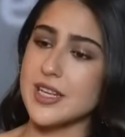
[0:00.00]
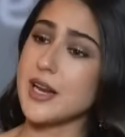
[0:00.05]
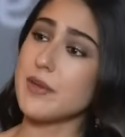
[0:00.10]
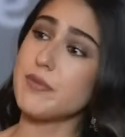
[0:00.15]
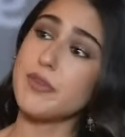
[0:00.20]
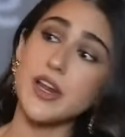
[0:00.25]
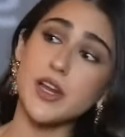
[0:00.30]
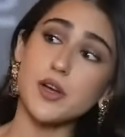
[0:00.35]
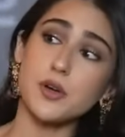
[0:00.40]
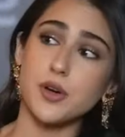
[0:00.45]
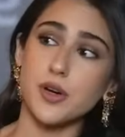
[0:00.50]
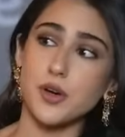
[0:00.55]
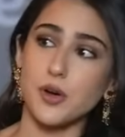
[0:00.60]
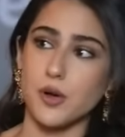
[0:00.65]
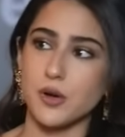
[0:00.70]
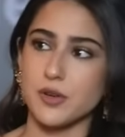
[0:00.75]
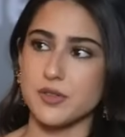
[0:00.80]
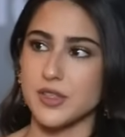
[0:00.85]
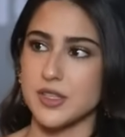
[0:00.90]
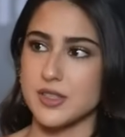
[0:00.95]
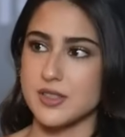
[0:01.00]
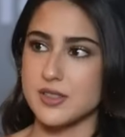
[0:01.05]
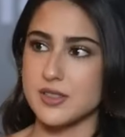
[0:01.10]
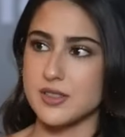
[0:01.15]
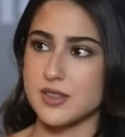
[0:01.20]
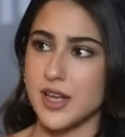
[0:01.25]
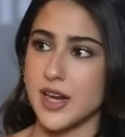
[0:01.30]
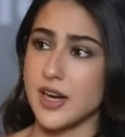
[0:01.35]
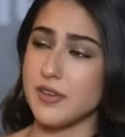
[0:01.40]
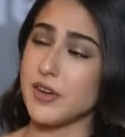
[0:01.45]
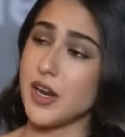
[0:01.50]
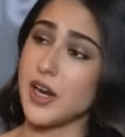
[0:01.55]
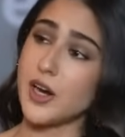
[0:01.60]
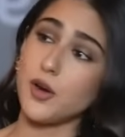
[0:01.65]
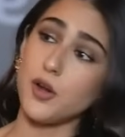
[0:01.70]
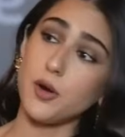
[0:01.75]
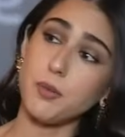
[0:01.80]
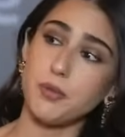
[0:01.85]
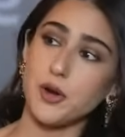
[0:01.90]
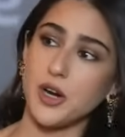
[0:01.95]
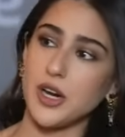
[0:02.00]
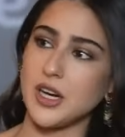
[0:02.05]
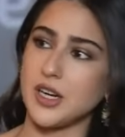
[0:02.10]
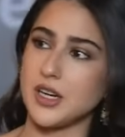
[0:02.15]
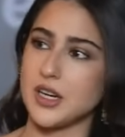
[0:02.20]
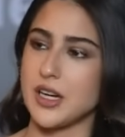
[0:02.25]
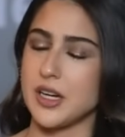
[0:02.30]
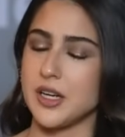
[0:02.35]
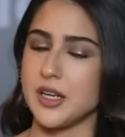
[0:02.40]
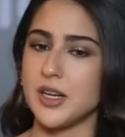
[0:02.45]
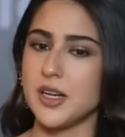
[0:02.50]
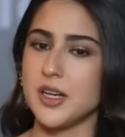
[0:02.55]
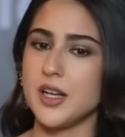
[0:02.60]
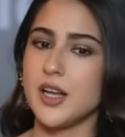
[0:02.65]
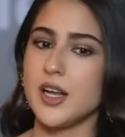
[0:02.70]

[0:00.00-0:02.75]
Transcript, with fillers: and I'm very good at all of this. Hmm. And I've done it all brilliantly. Hmm.